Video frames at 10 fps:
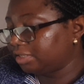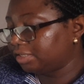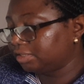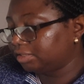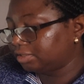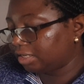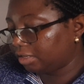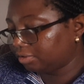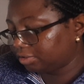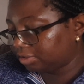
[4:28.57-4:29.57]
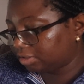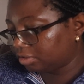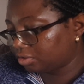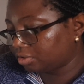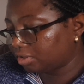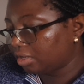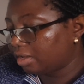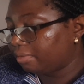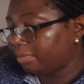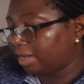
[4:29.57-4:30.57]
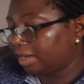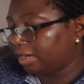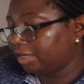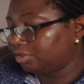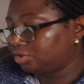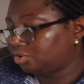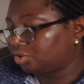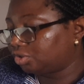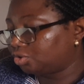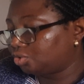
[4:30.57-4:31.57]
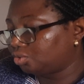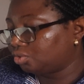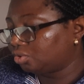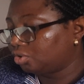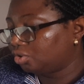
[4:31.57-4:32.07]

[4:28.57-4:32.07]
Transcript: in its healthy status by allowing nutrients through